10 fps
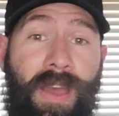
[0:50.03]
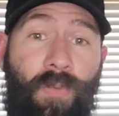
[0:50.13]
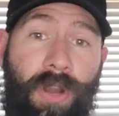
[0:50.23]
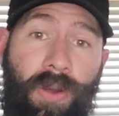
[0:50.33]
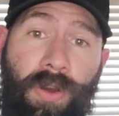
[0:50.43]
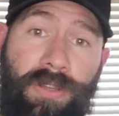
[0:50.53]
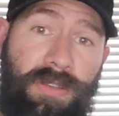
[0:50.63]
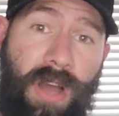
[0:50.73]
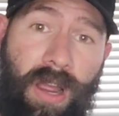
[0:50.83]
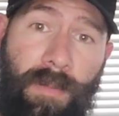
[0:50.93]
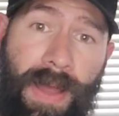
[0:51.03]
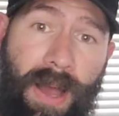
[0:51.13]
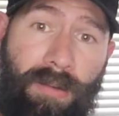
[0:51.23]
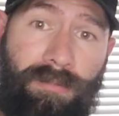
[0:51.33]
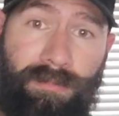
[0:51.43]
we're going to talk
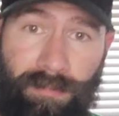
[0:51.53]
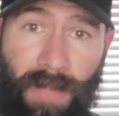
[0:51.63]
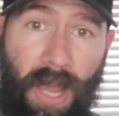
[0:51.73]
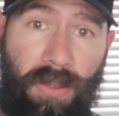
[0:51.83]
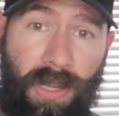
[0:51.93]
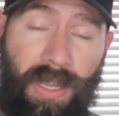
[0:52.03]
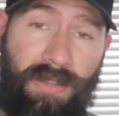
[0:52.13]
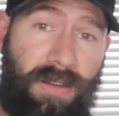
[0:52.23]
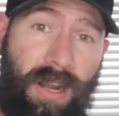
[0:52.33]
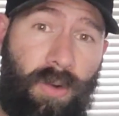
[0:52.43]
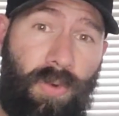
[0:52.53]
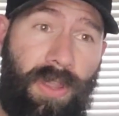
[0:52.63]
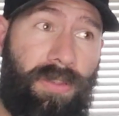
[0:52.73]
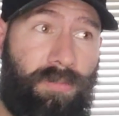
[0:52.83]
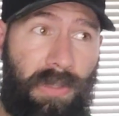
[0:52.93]
about how you can get started
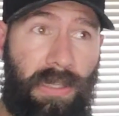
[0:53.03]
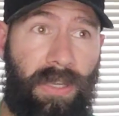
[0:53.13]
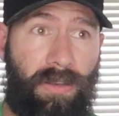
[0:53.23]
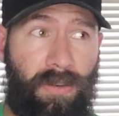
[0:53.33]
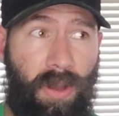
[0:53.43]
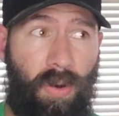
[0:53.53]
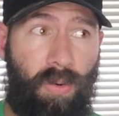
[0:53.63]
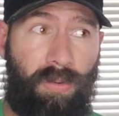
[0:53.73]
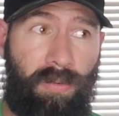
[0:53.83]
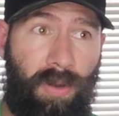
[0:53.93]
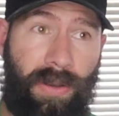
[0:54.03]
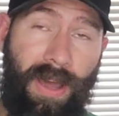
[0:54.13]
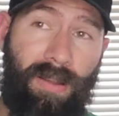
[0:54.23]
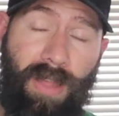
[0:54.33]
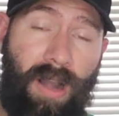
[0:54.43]
with really not
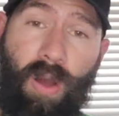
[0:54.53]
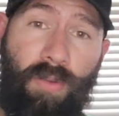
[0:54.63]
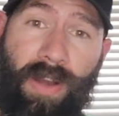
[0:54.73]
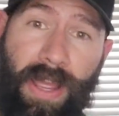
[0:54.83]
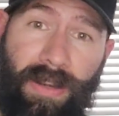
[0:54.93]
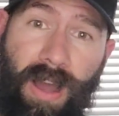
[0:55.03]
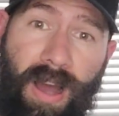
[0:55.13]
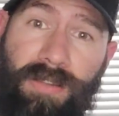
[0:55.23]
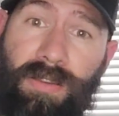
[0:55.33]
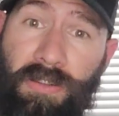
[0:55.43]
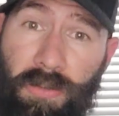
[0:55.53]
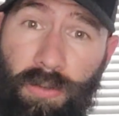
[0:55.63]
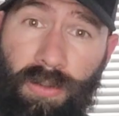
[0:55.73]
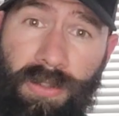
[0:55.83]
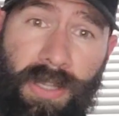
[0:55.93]
a lot of overhead cost on
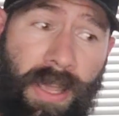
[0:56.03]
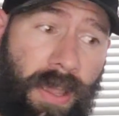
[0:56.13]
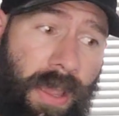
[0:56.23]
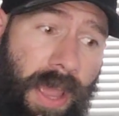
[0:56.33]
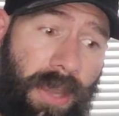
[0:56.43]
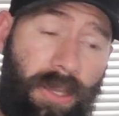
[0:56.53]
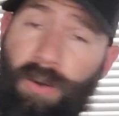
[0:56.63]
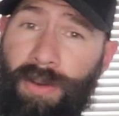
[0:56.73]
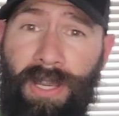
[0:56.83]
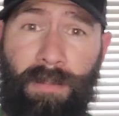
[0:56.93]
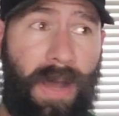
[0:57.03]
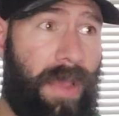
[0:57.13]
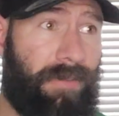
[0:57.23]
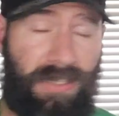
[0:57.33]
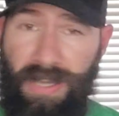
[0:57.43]
tools, and you don't need to
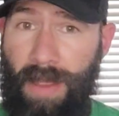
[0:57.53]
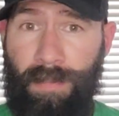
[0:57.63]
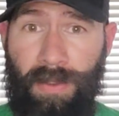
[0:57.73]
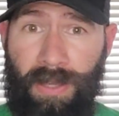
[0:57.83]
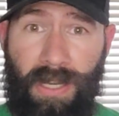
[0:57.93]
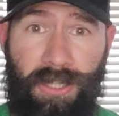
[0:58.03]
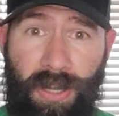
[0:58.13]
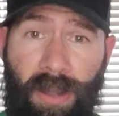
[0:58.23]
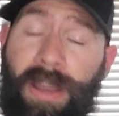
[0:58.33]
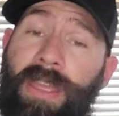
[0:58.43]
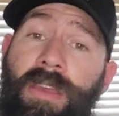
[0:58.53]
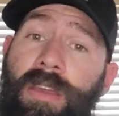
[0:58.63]
buy every stamp in the dictionary,